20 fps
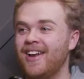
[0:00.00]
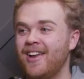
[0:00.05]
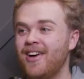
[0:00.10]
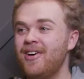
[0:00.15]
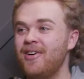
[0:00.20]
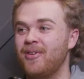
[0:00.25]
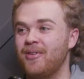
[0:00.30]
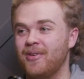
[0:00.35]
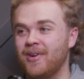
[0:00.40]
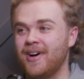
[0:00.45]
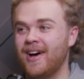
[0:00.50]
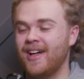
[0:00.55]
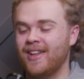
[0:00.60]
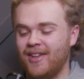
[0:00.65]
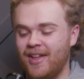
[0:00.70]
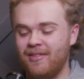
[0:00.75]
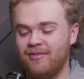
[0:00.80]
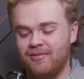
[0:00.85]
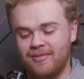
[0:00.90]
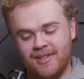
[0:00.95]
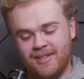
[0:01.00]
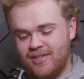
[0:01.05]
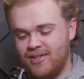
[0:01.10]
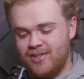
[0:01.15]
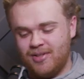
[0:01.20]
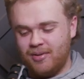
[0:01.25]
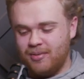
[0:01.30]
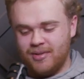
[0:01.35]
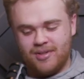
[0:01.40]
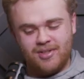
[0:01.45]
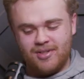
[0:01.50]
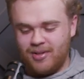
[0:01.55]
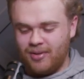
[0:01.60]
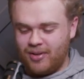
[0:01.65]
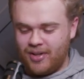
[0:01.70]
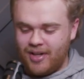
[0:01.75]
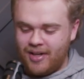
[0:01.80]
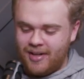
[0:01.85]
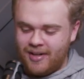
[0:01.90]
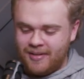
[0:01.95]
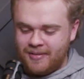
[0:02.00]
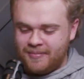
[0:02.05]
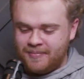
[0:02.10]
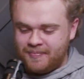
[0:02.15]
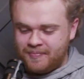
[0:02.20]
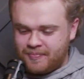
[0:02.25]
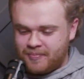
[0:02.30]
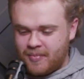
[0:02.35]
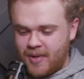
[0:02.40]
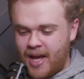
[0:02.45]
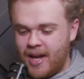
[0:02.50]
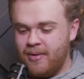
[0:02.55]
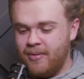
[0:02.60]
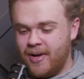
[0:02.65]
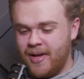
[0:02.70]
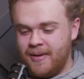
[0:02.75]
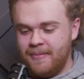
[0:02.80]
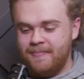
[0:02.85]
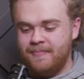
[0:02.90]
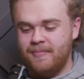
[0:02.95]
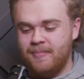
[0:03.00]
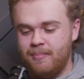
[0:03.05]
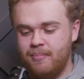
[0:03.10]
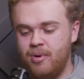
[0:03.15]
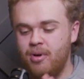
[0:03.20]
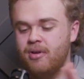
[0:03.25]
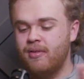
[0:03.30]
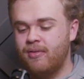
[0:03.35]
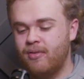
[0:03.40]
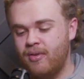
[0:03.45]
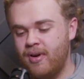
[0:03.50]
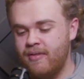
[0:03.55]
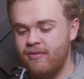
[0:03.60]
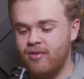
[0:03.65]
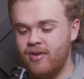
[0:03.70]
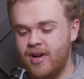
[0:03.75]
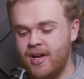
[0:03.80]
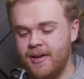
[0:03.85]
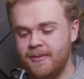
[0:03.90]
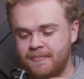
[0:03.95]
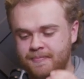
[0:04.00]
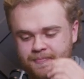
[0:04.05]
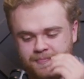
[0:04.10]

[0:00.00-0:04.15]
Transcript: know. It's so good. Anyway, beautiful reverie.